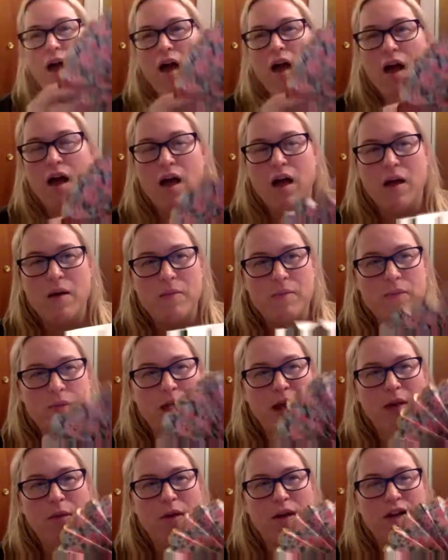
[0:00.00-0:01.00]
I
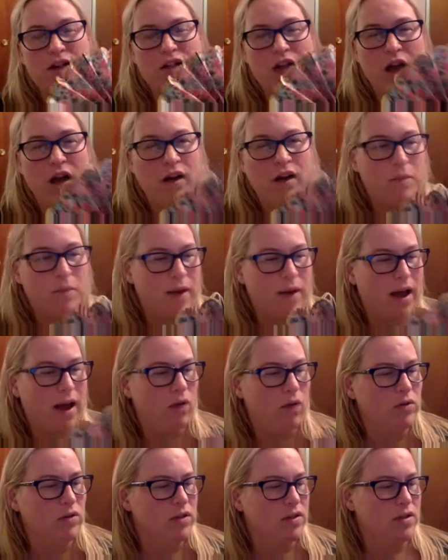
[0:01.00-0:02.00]
want to talk
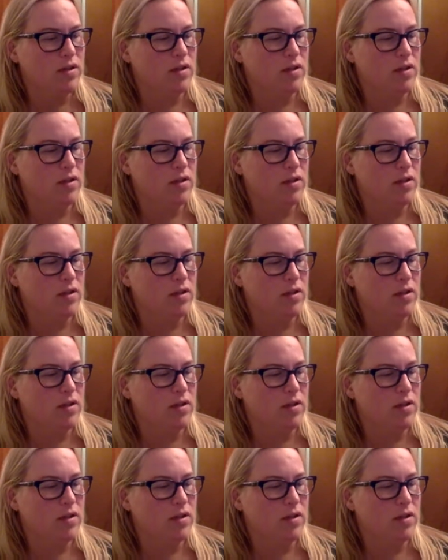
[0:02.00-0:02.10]
about,